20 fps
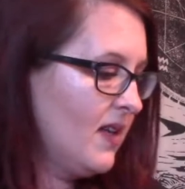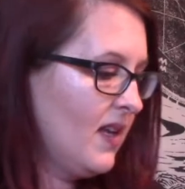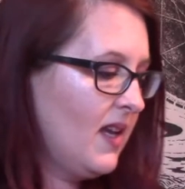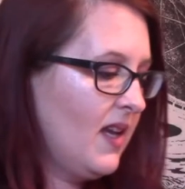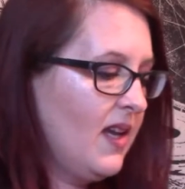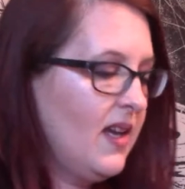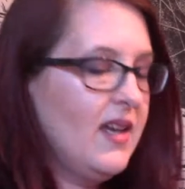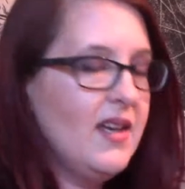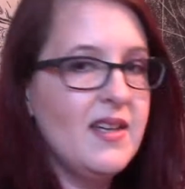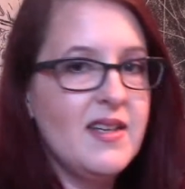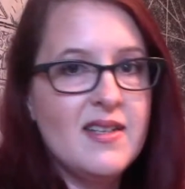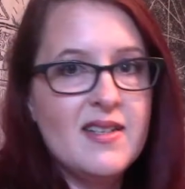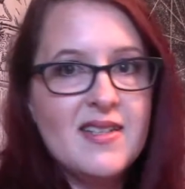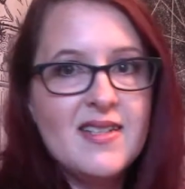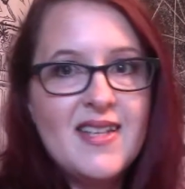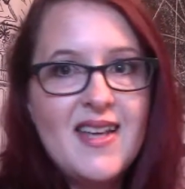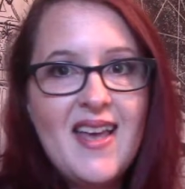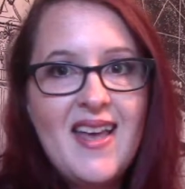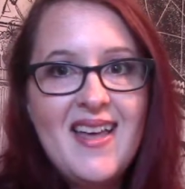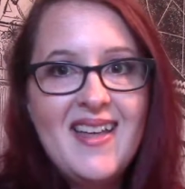And let's
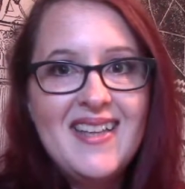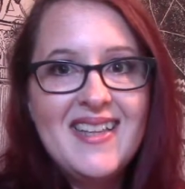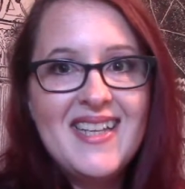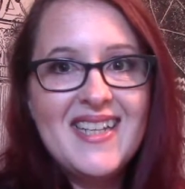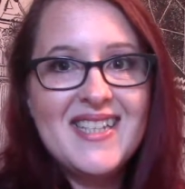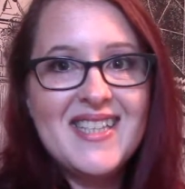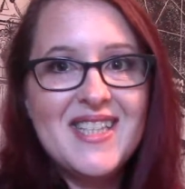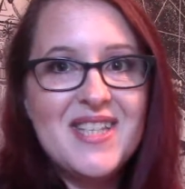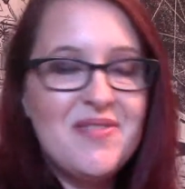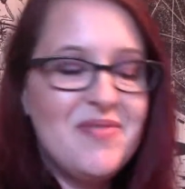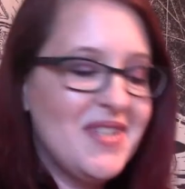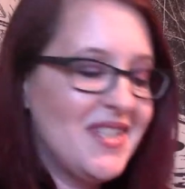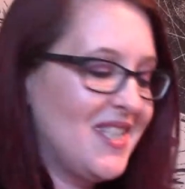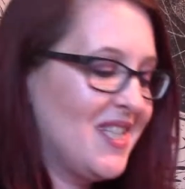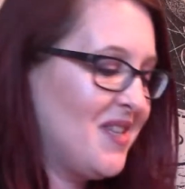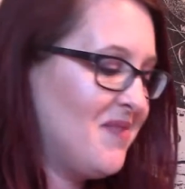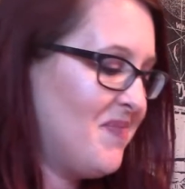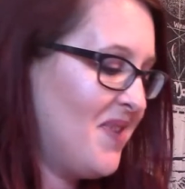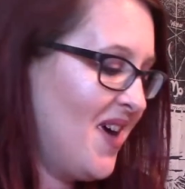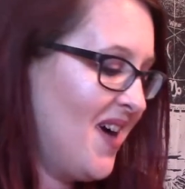see what's in
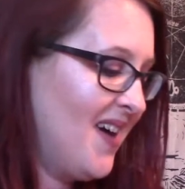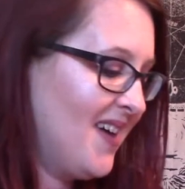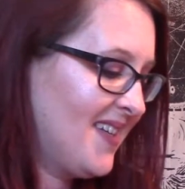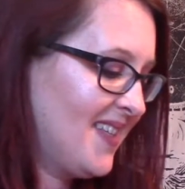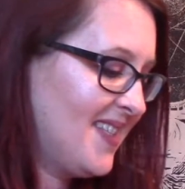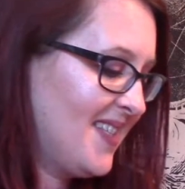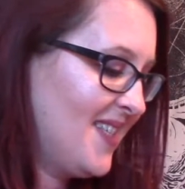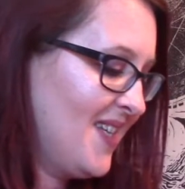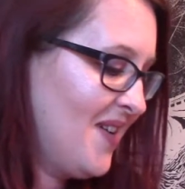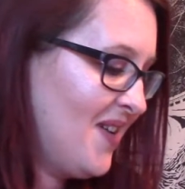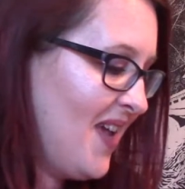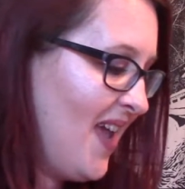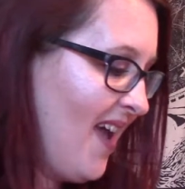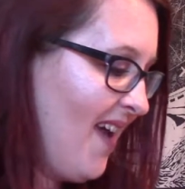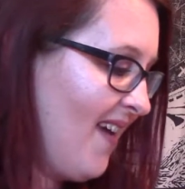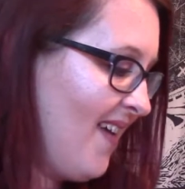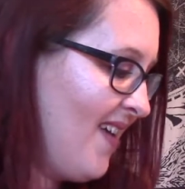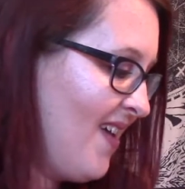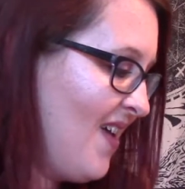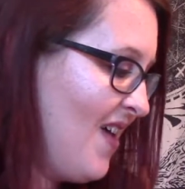the box. Okay,
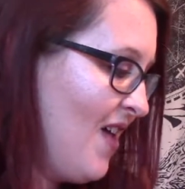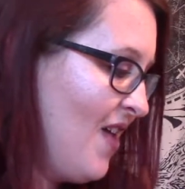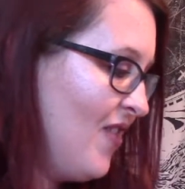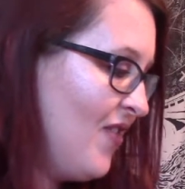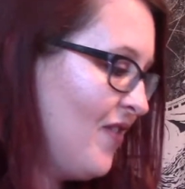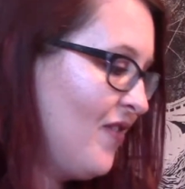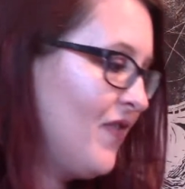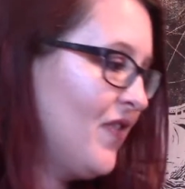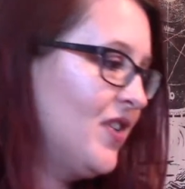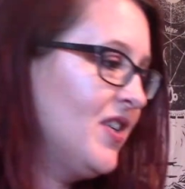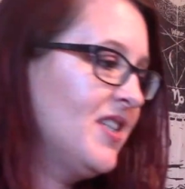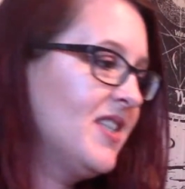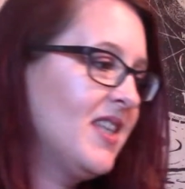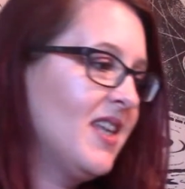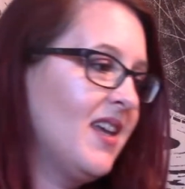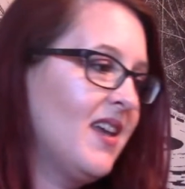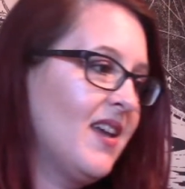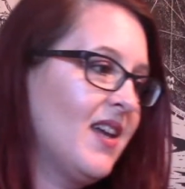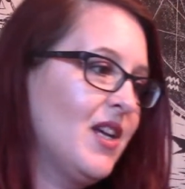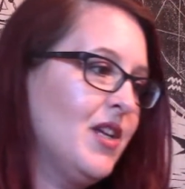the first
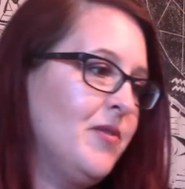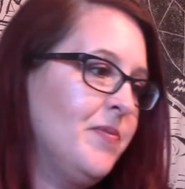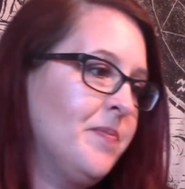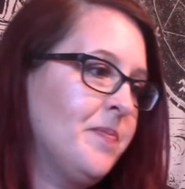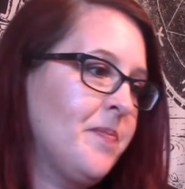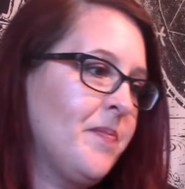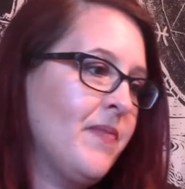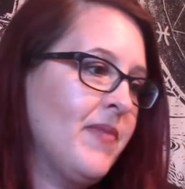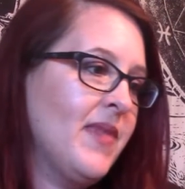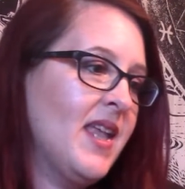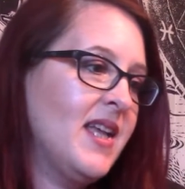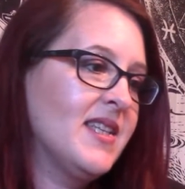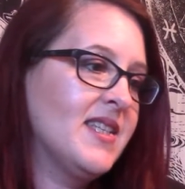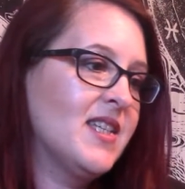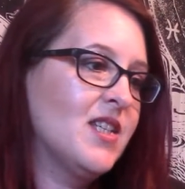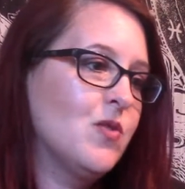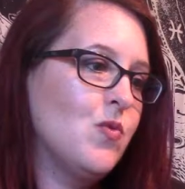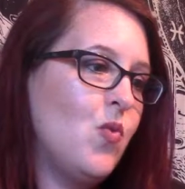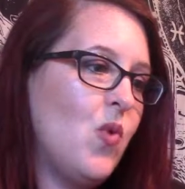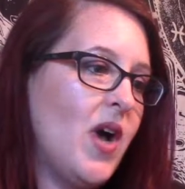thing, it
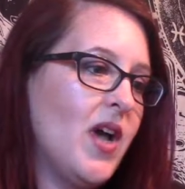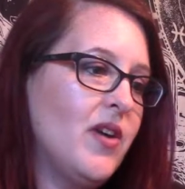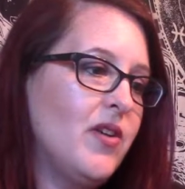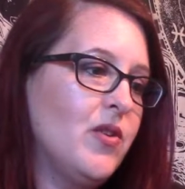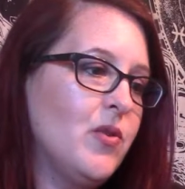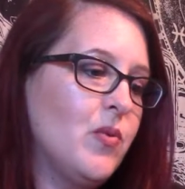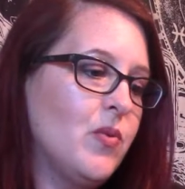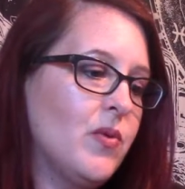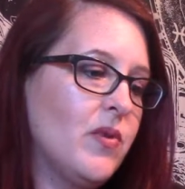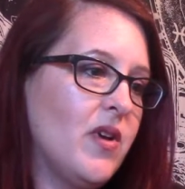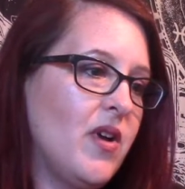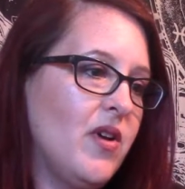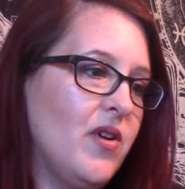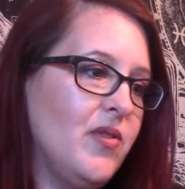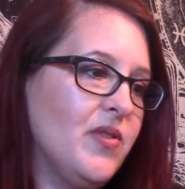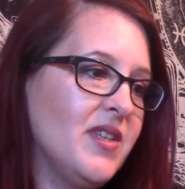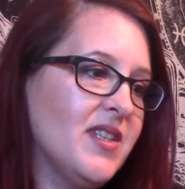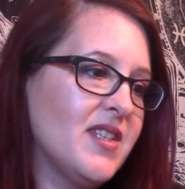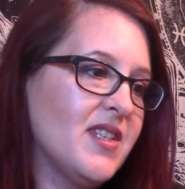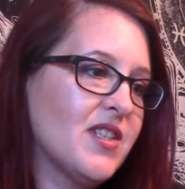says oh,
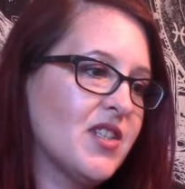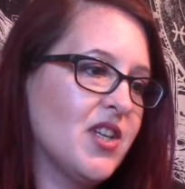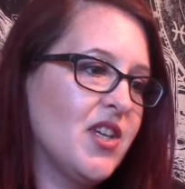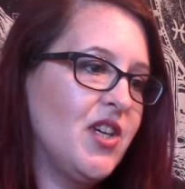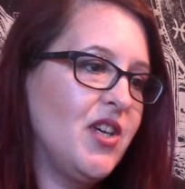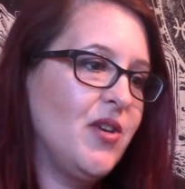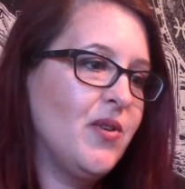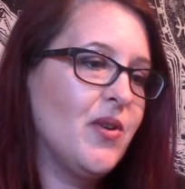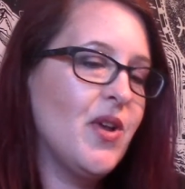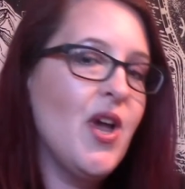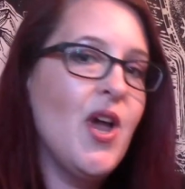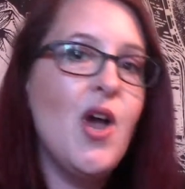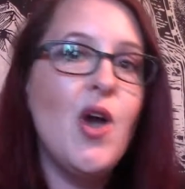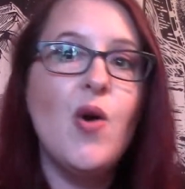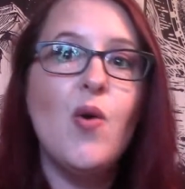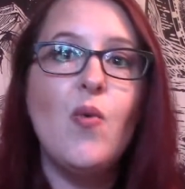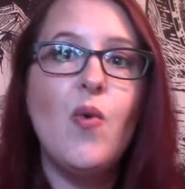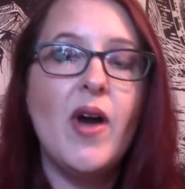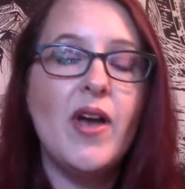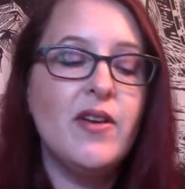this is cute.
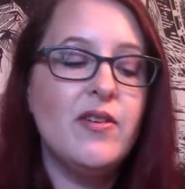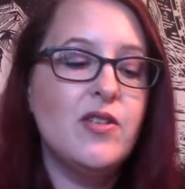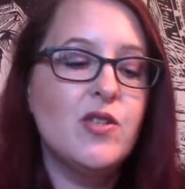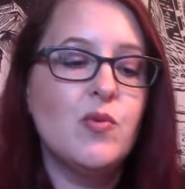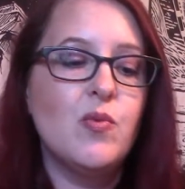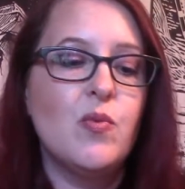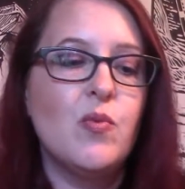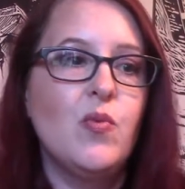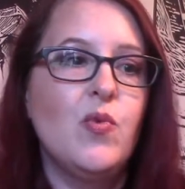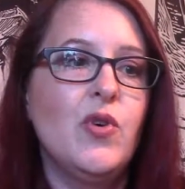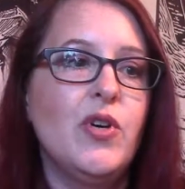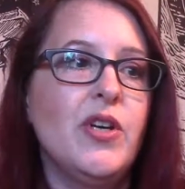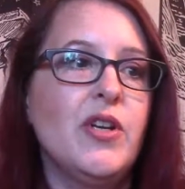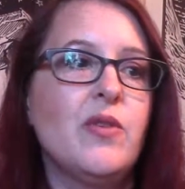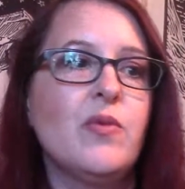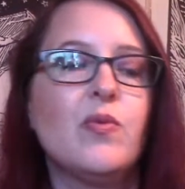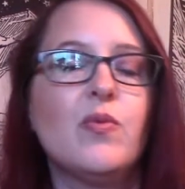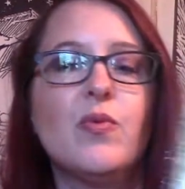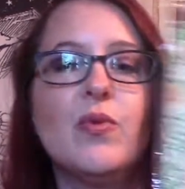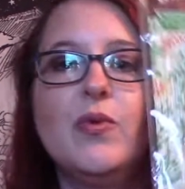Wildwood
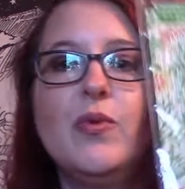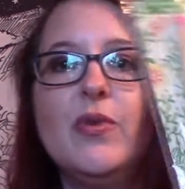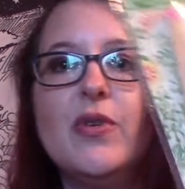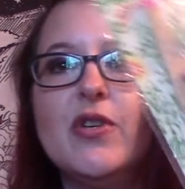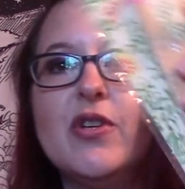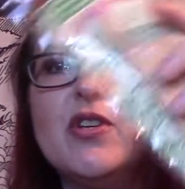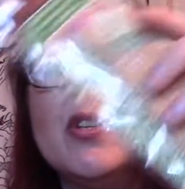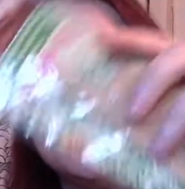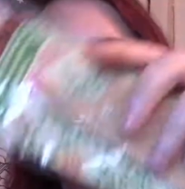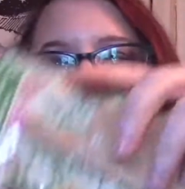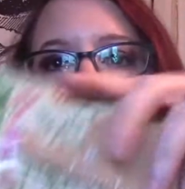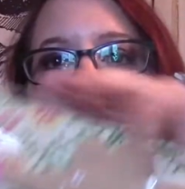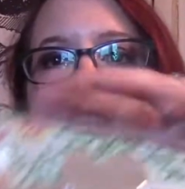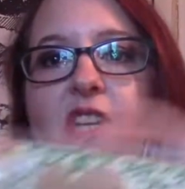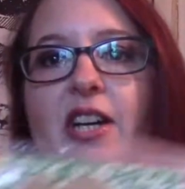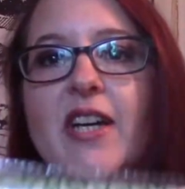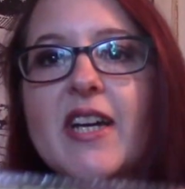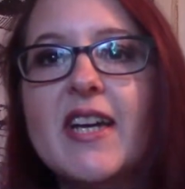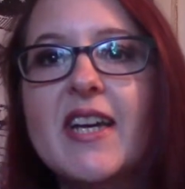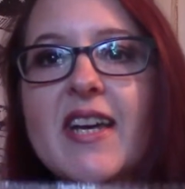rulers.
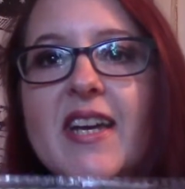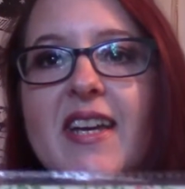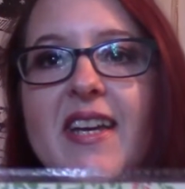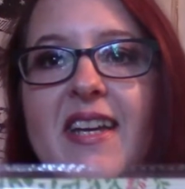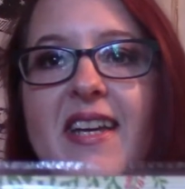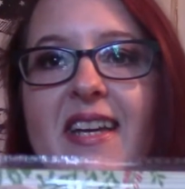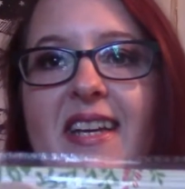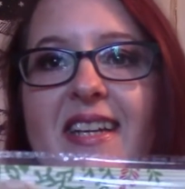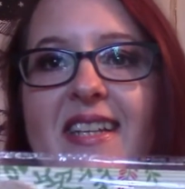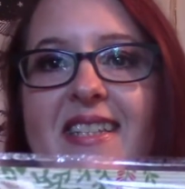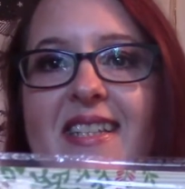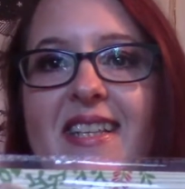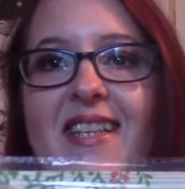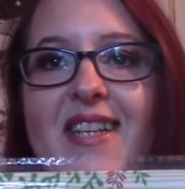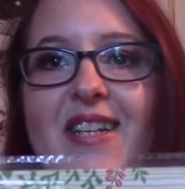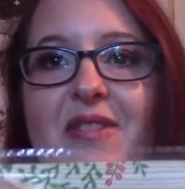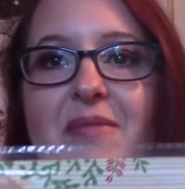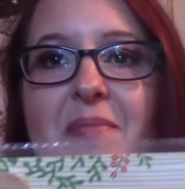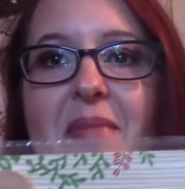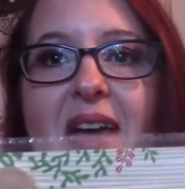Look, it's a
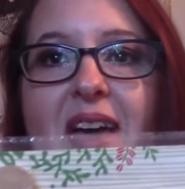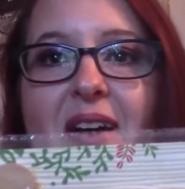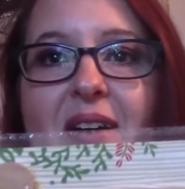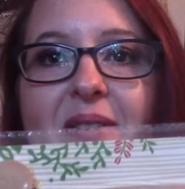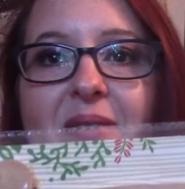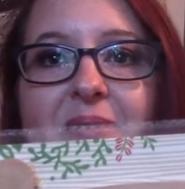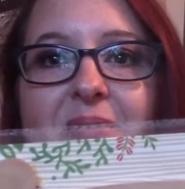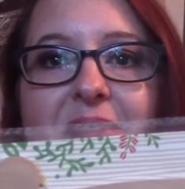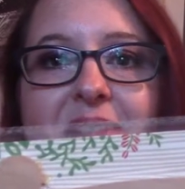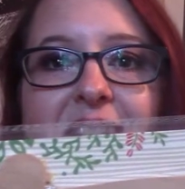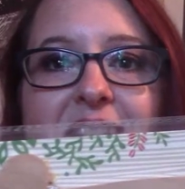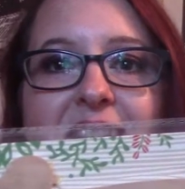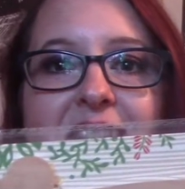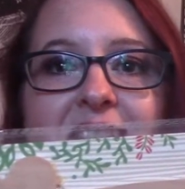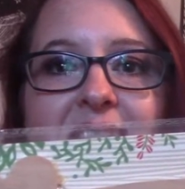little mouse.